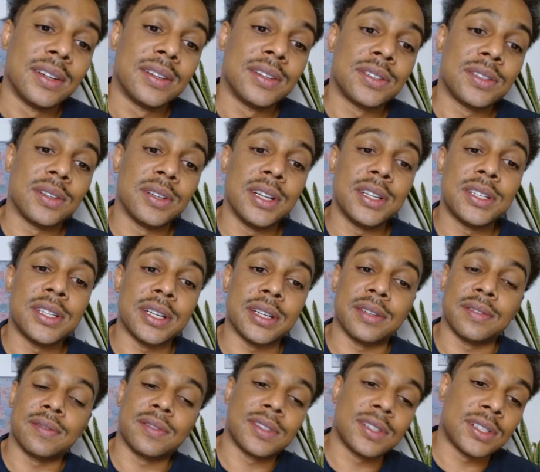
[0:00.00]
So
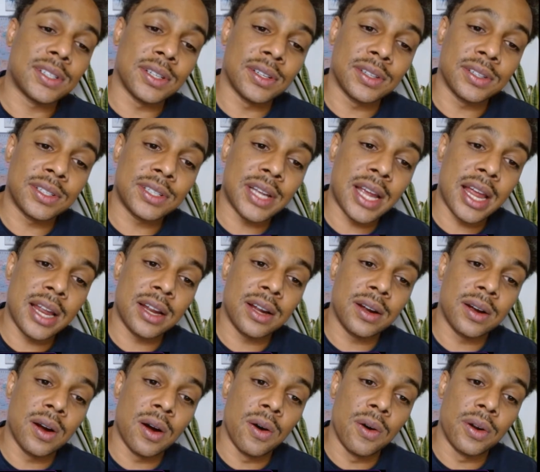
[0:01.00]
listen, still
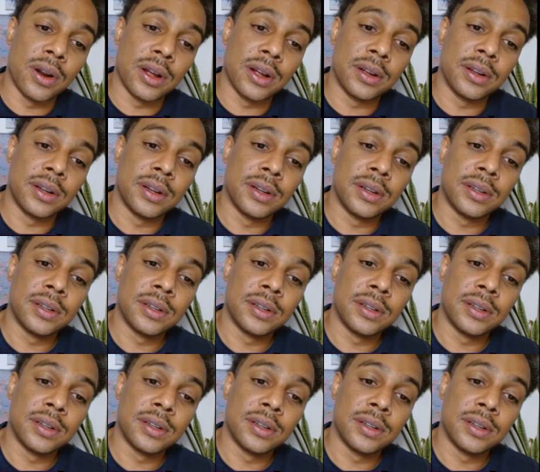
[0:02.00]
saying go to